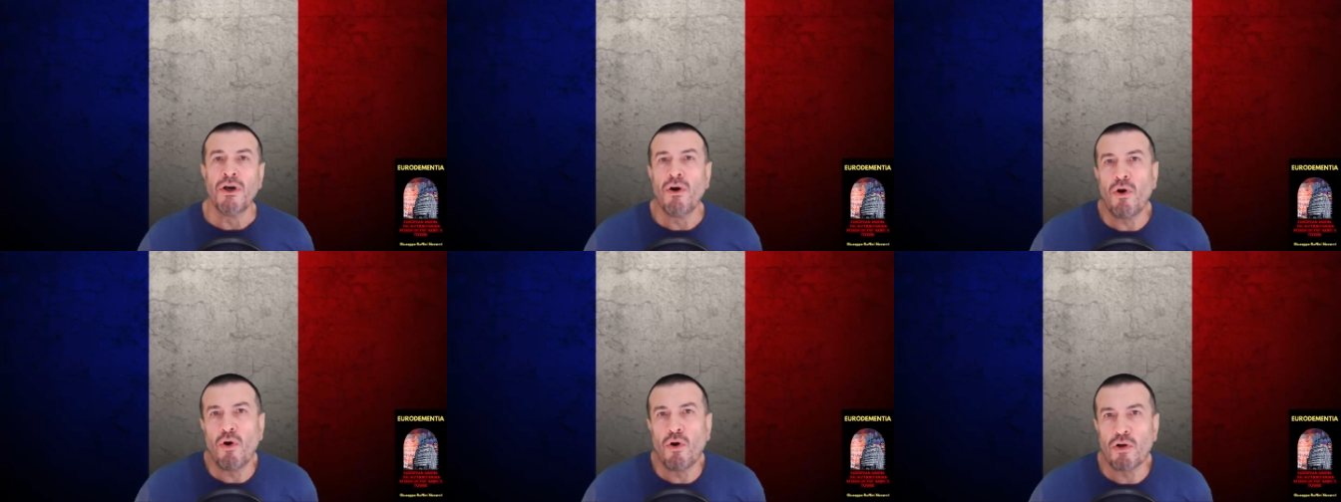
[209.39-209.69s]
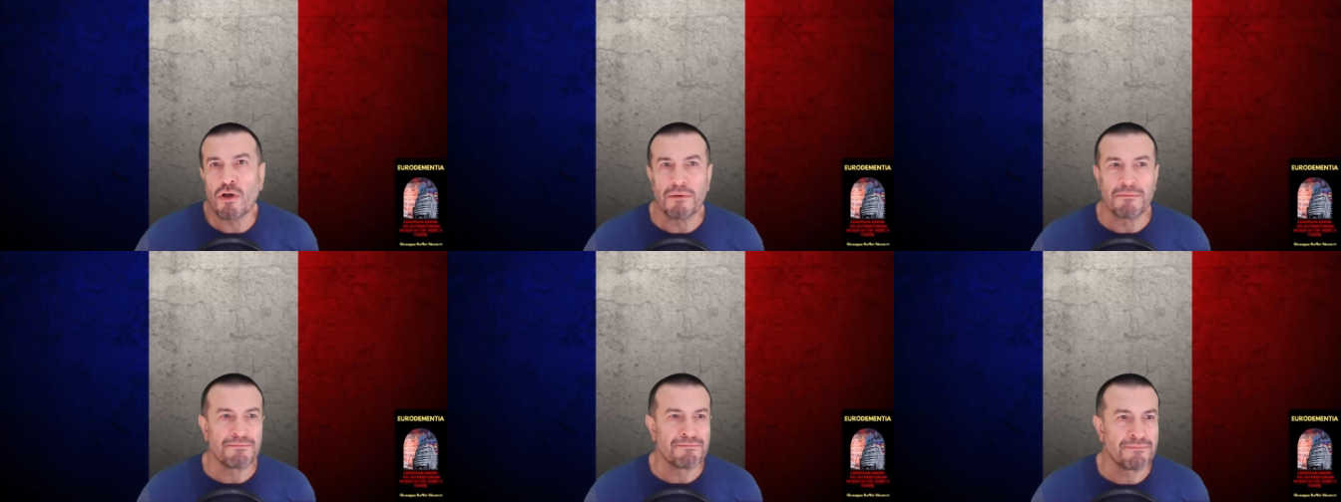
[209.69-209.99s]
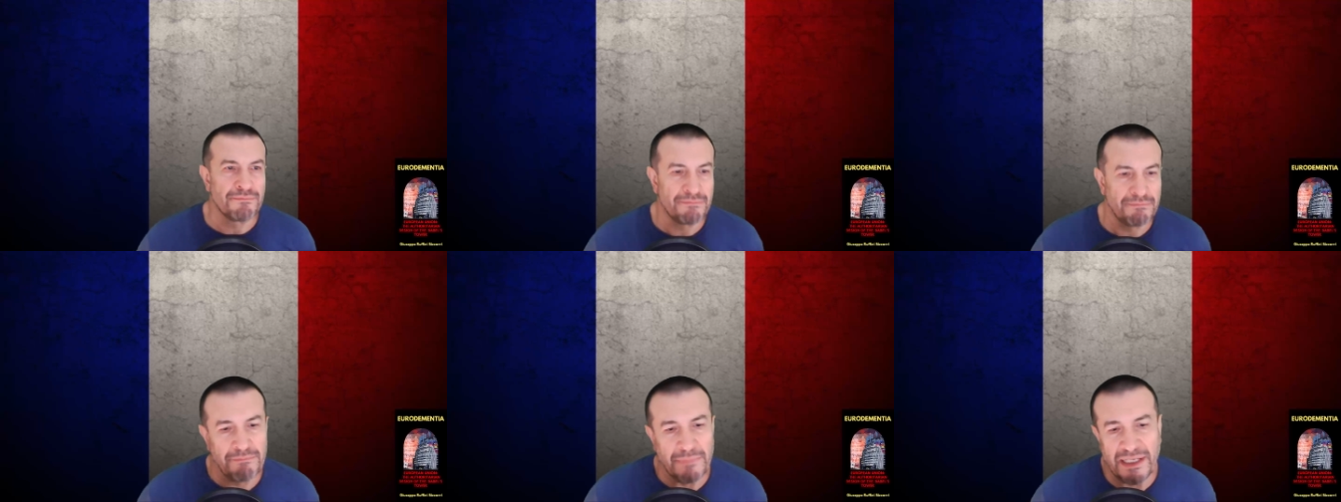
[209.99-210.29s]
Or
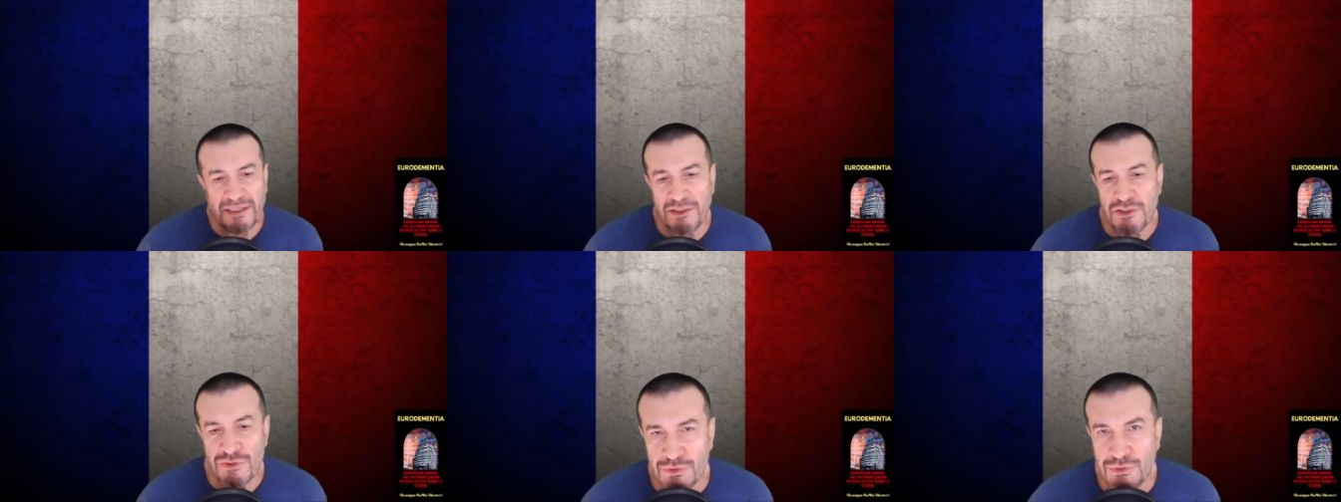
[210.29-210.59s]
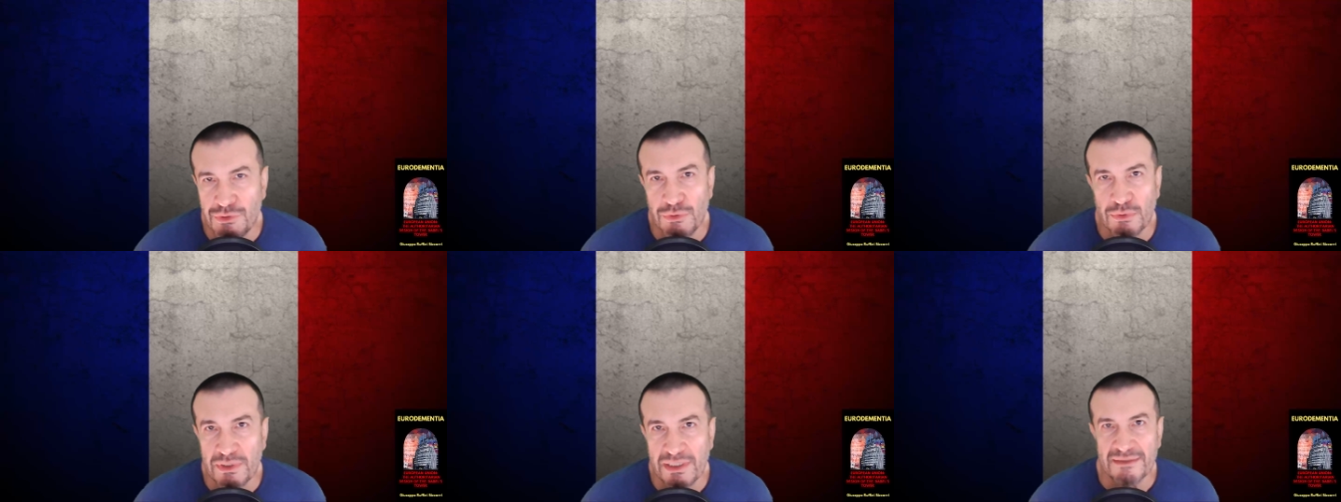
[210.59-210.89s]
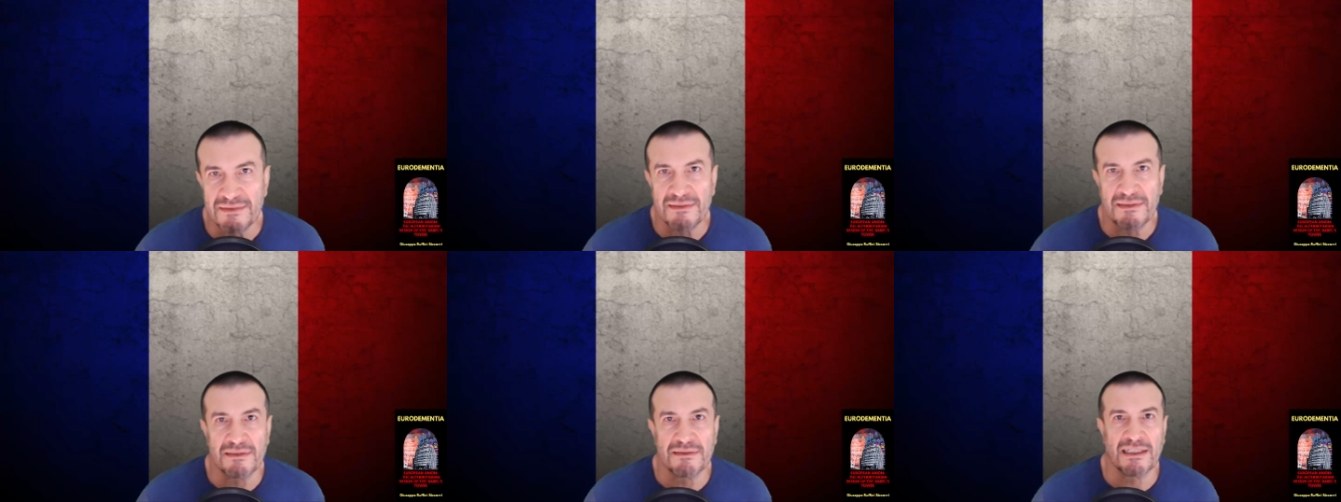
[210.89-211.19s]
many
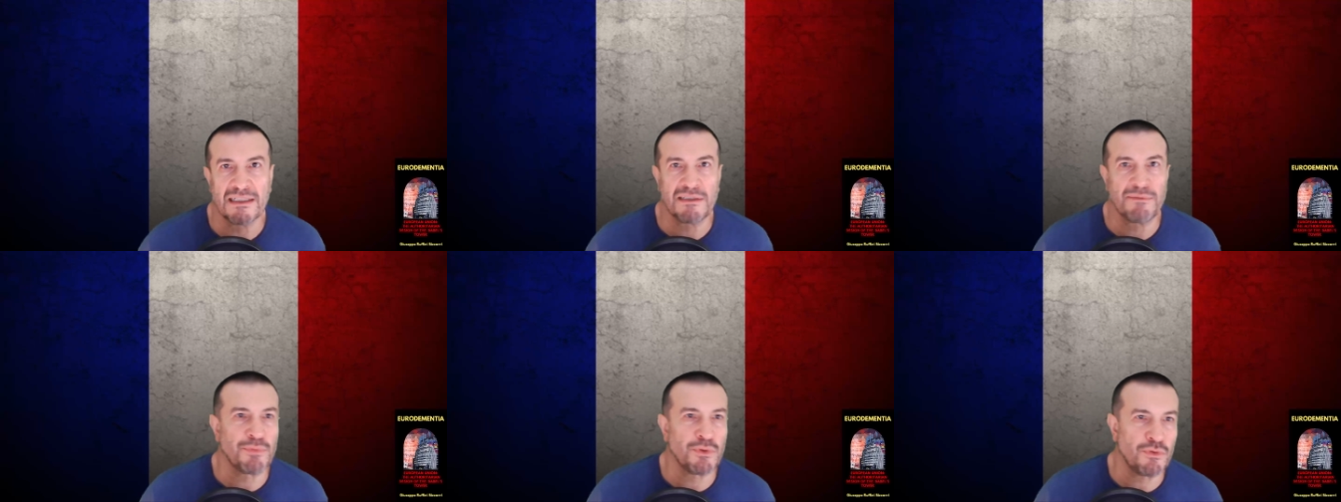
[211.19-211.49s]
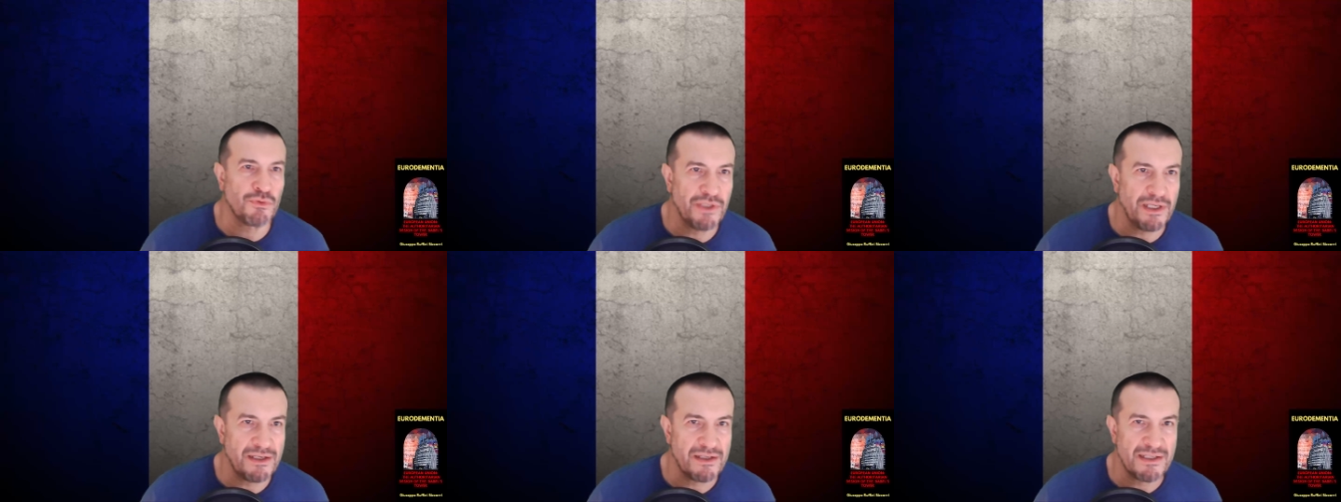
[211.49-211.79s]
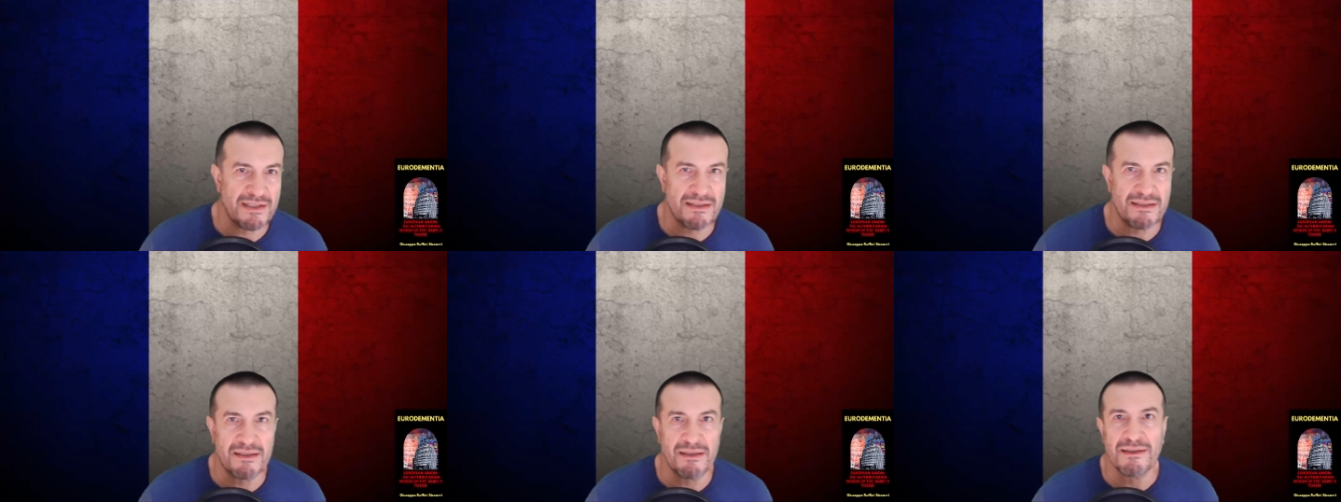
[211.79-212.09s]
students that
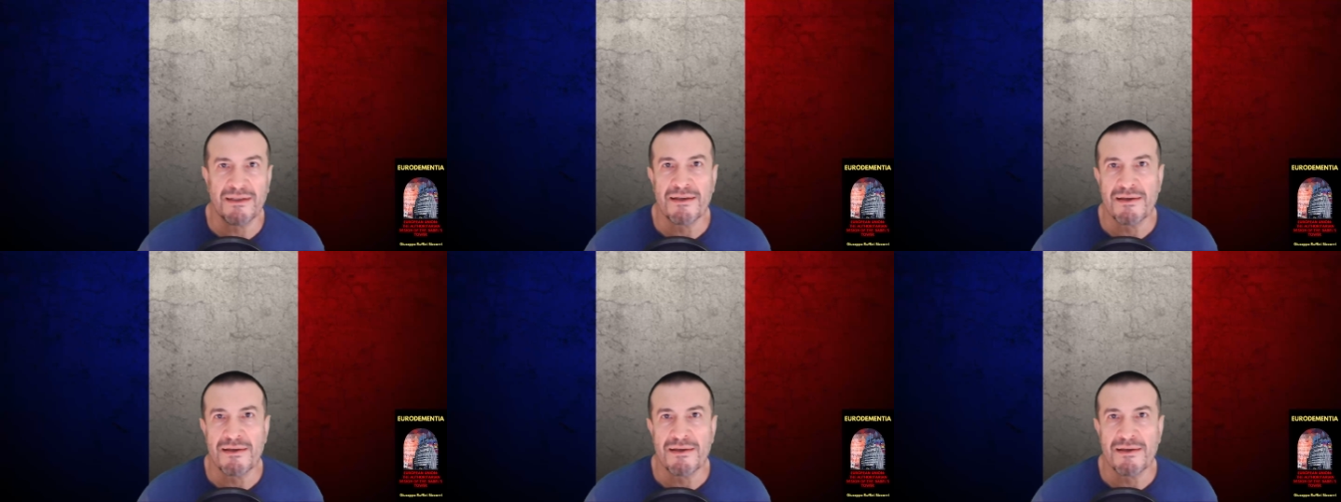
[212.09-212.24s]
protest